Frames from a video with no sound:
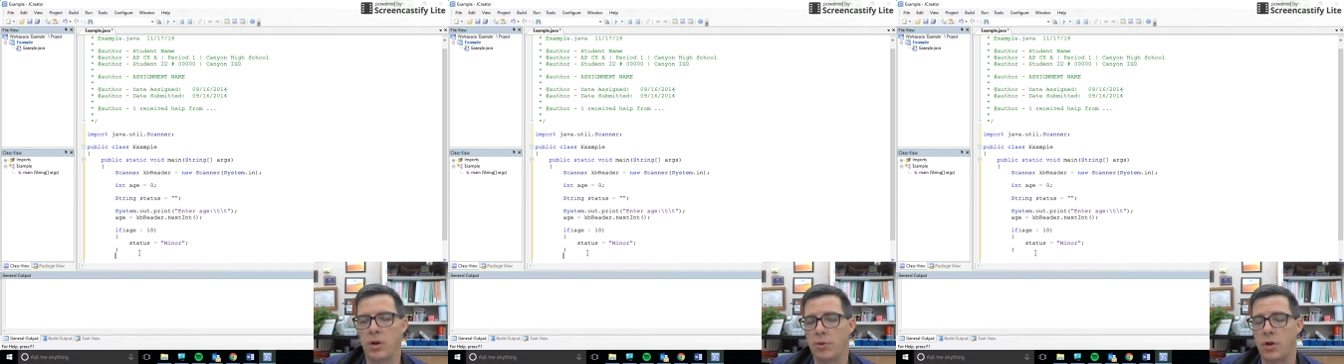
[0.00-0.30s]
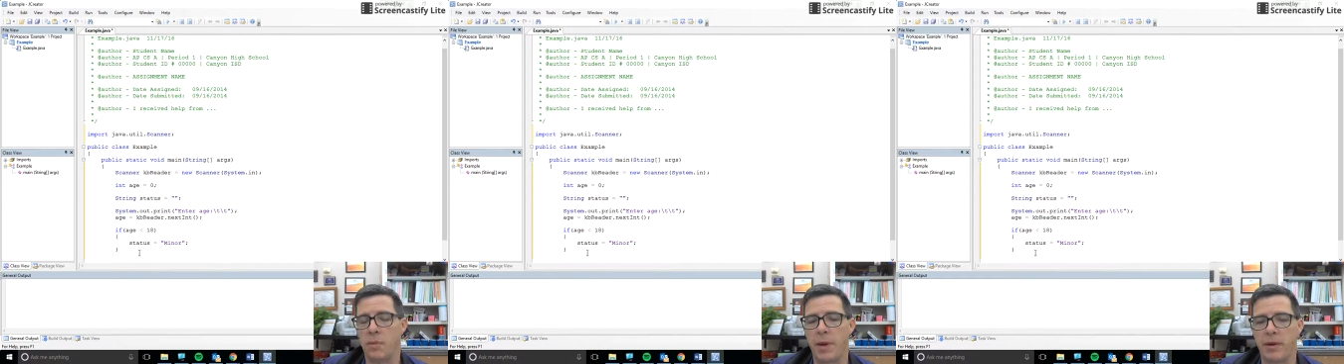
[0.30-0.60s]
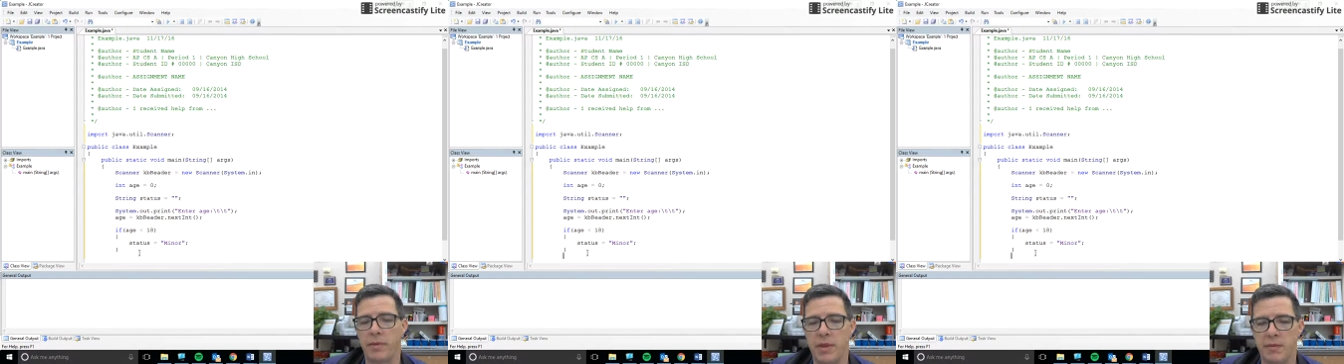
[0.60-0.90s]
drop
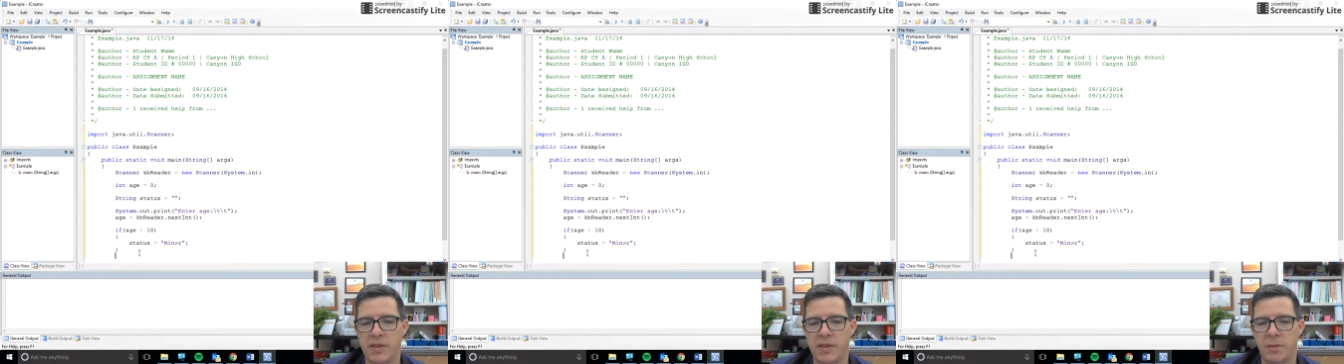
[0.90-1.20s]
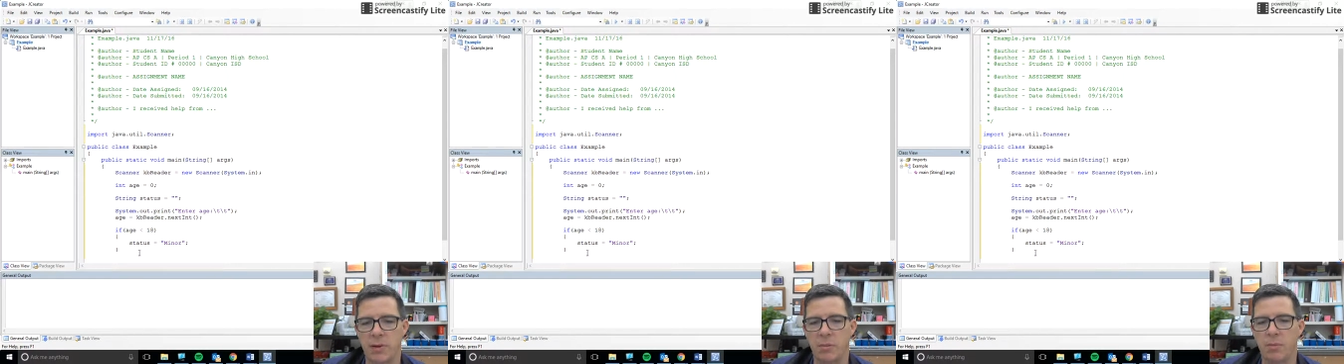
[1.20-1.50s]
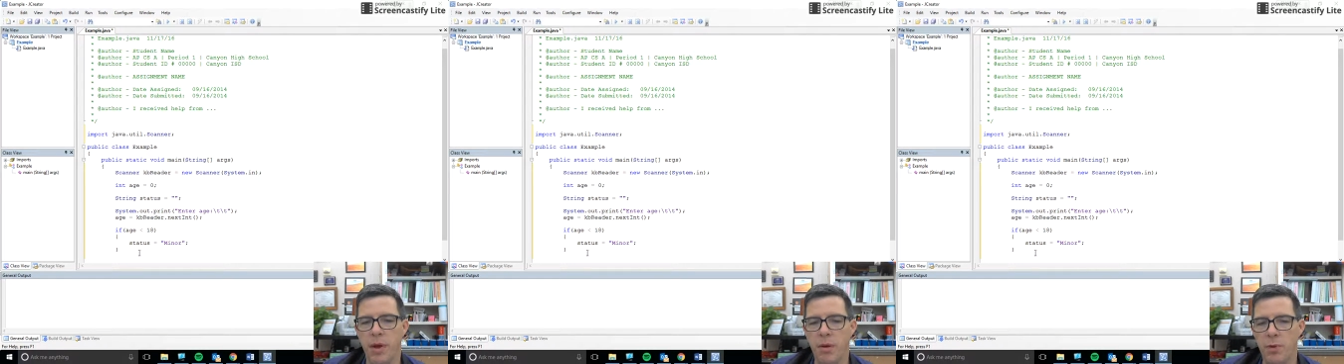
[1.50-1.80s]
out of the if statement.
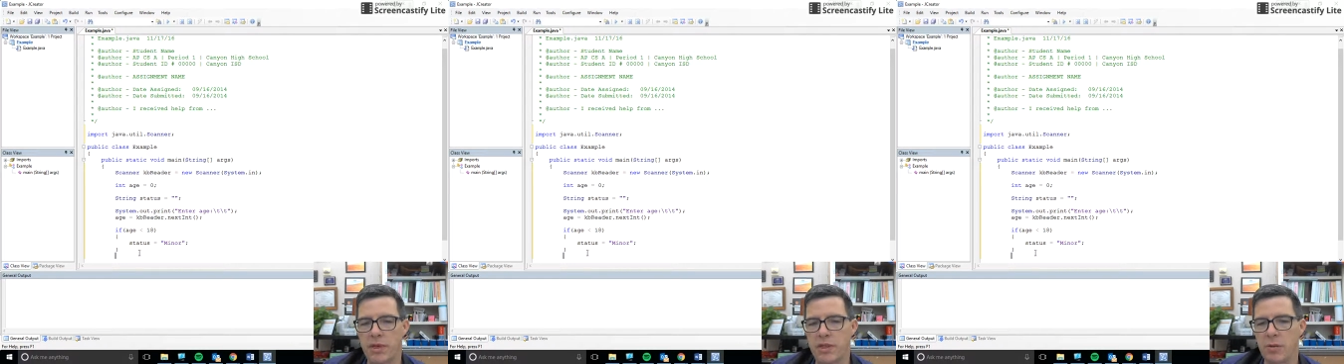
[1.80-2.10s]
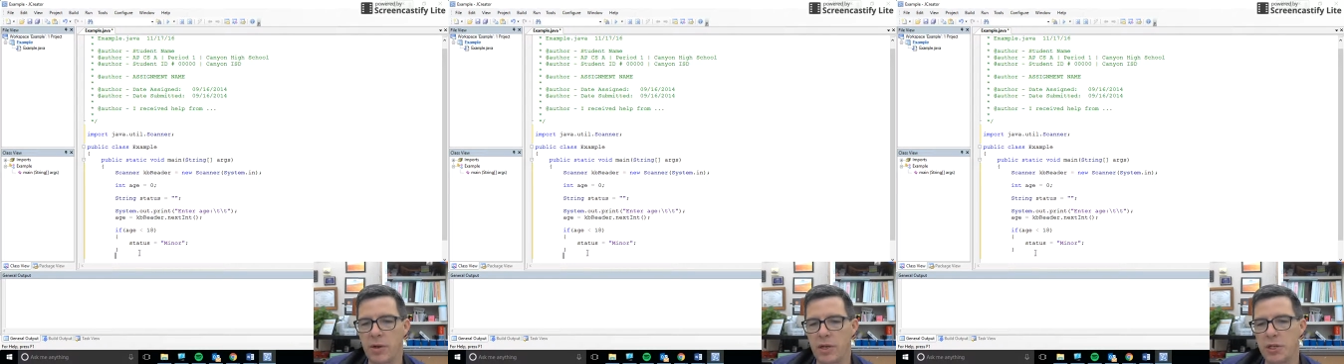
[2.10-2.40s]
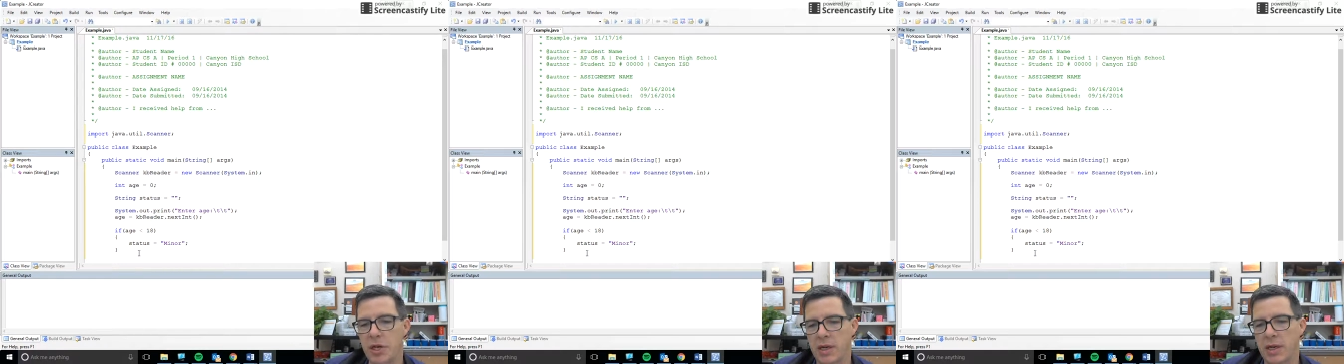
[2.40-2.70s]
But we still want to
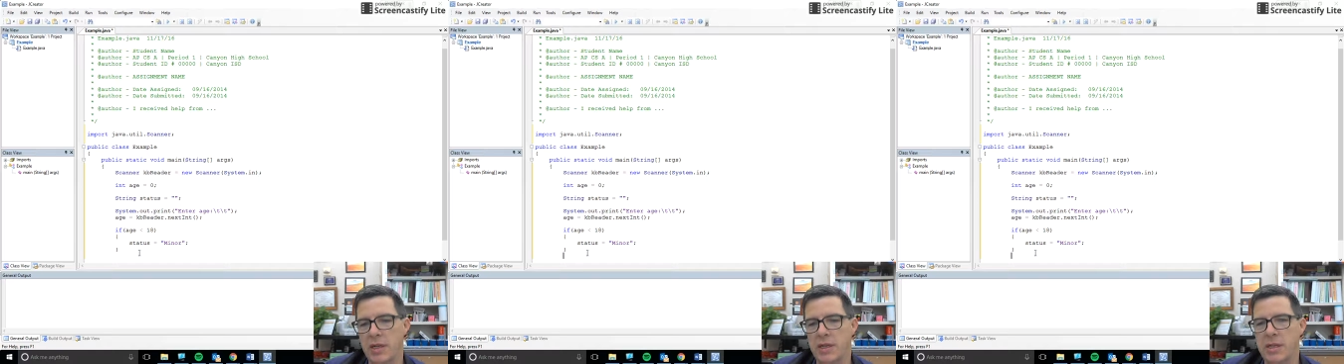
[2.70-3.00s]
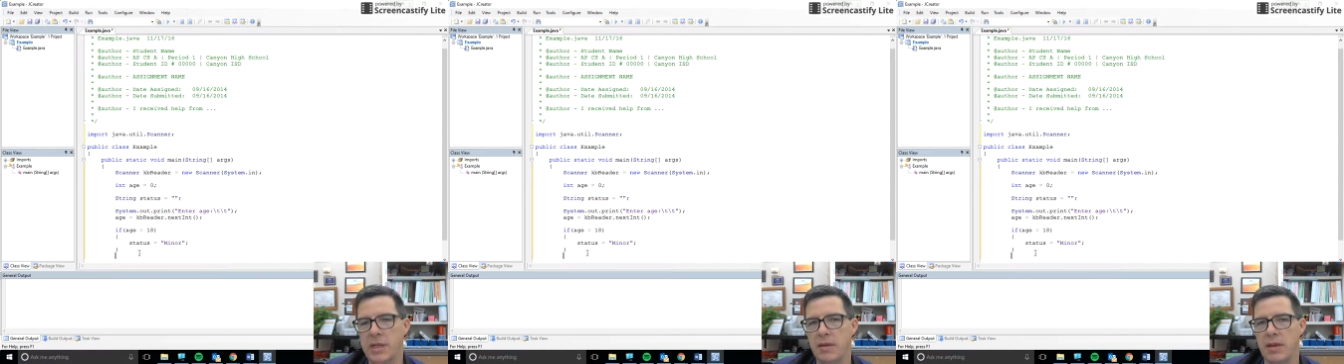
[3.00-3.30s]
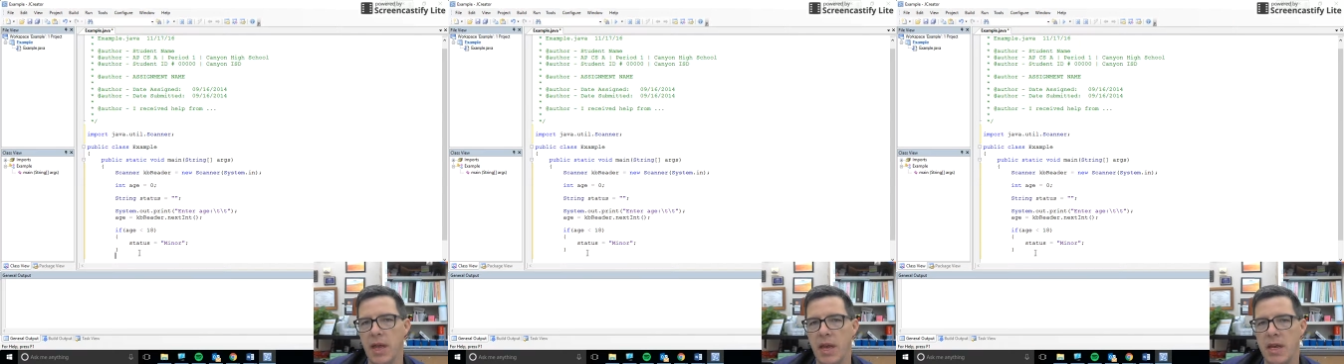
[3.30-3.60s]
check and see if
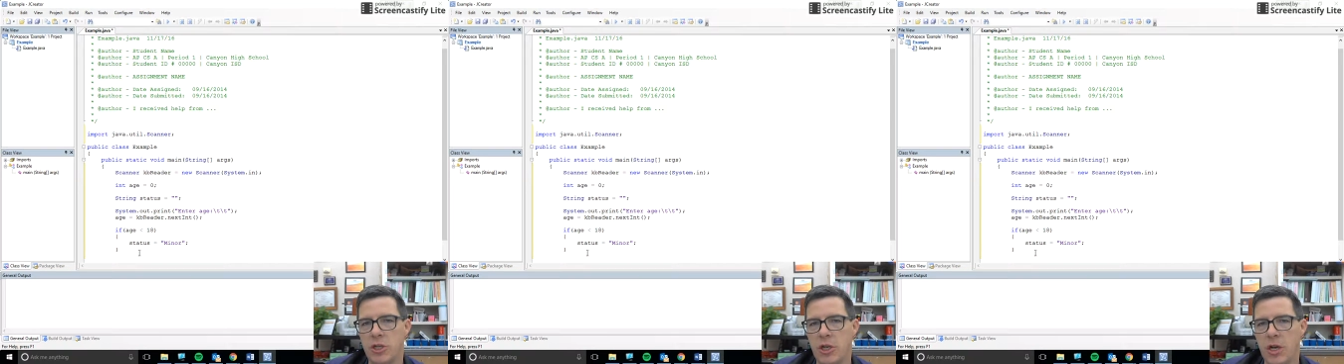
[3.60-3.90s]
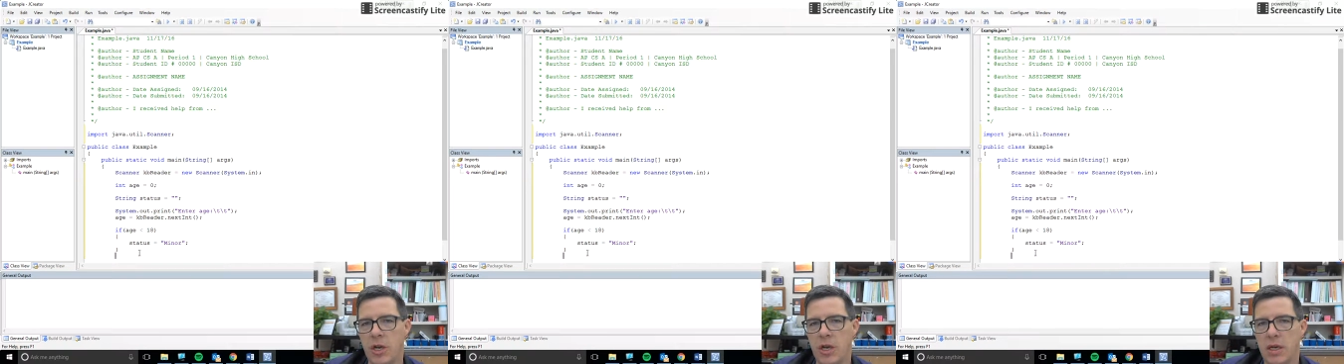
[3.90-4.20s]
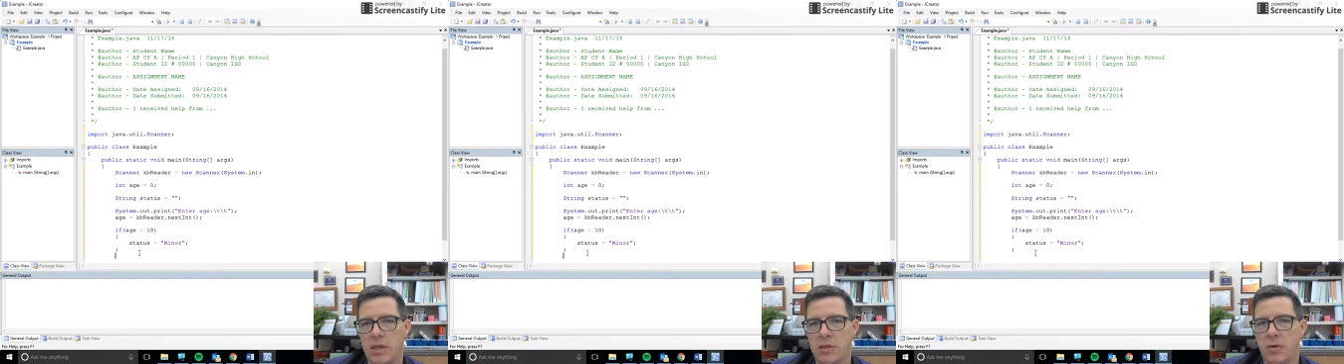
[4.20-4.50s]
the age
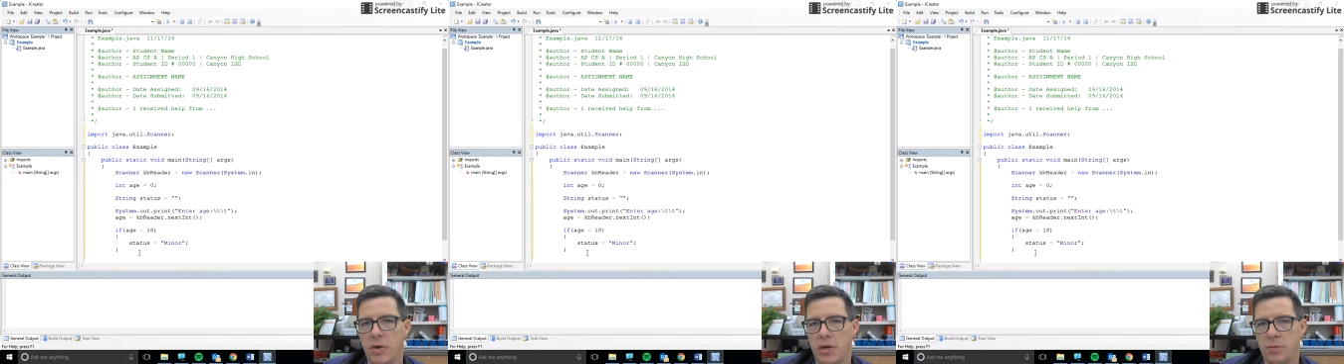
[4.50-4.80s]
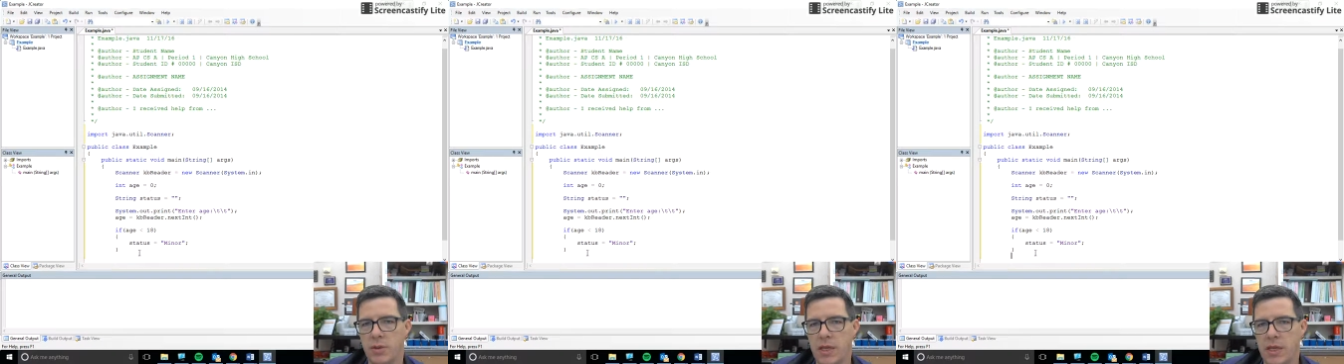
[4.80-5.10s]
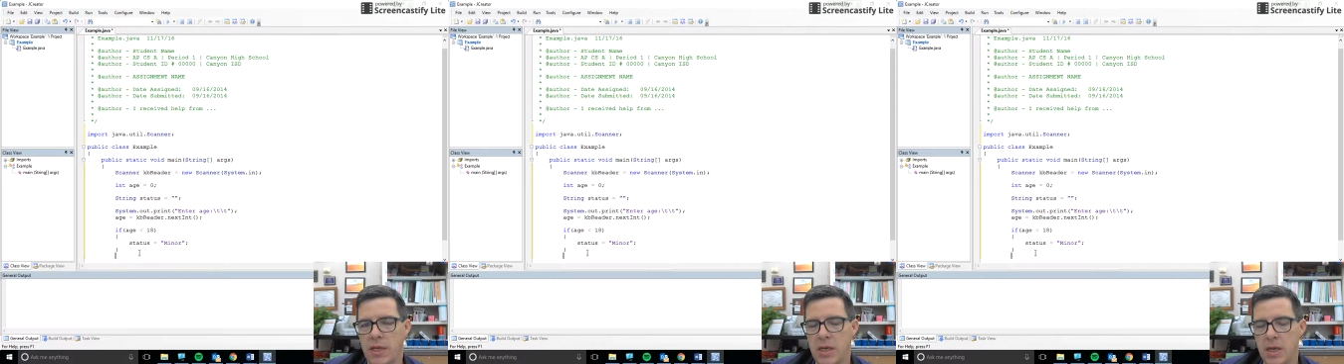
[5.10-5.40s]
is going to
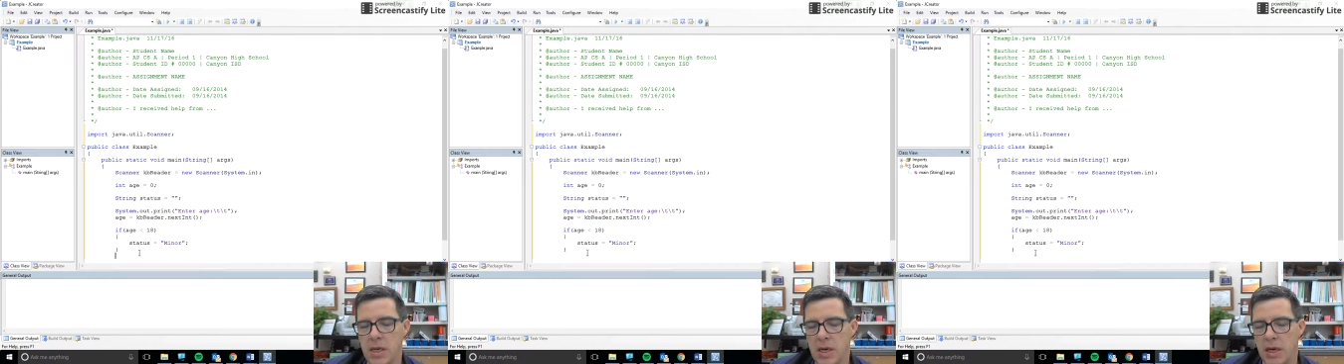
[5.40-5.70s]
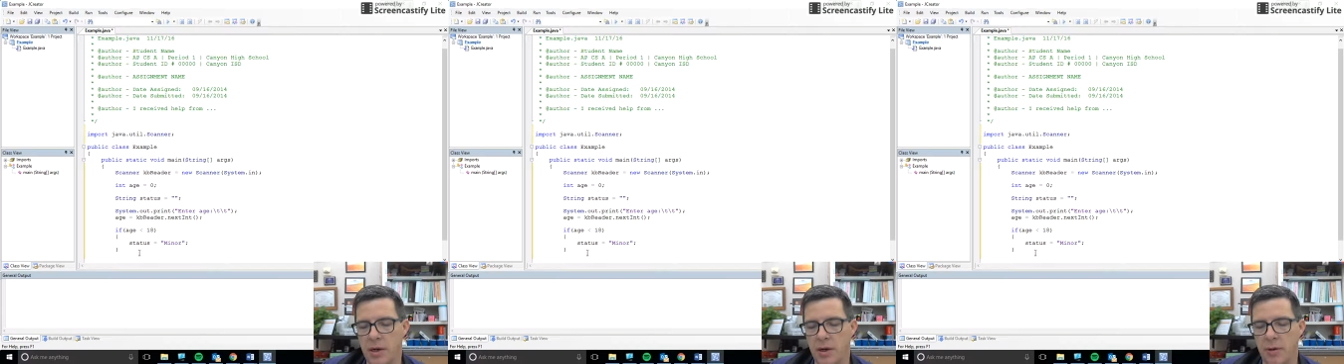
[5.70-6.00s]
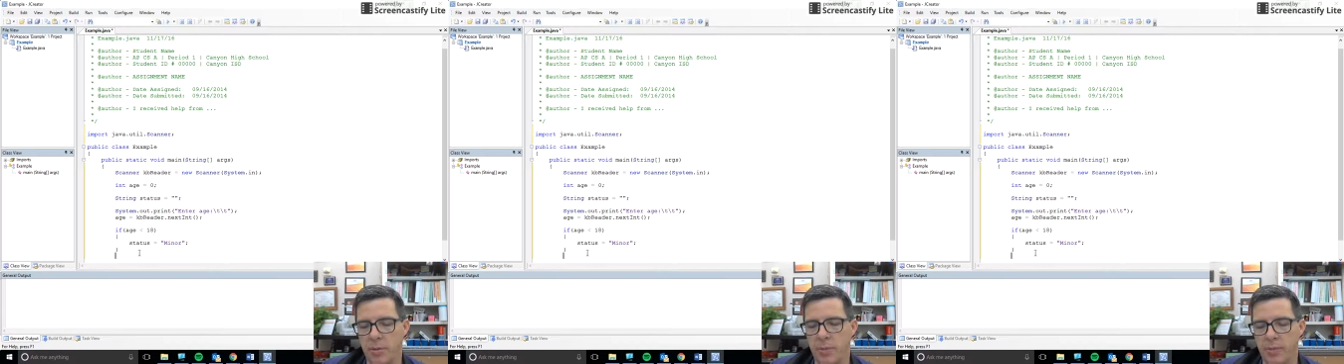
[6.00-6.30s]
be
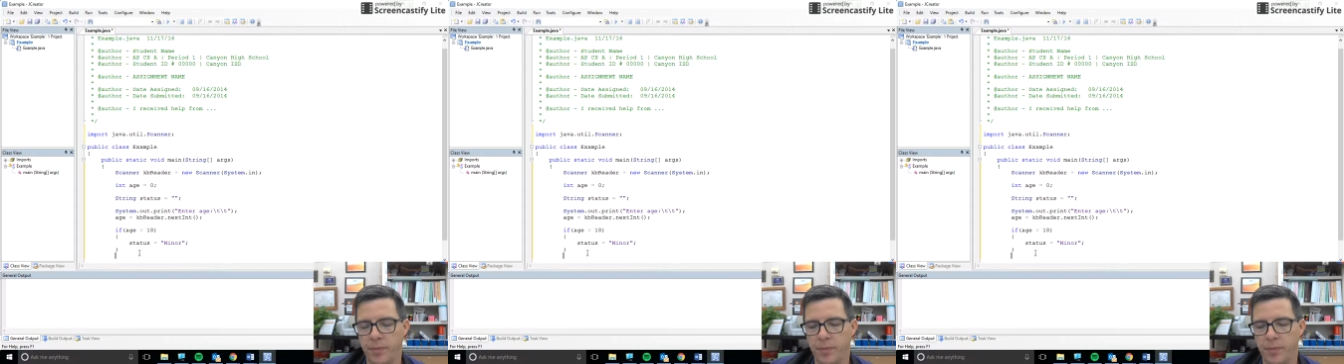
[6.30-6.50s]
um,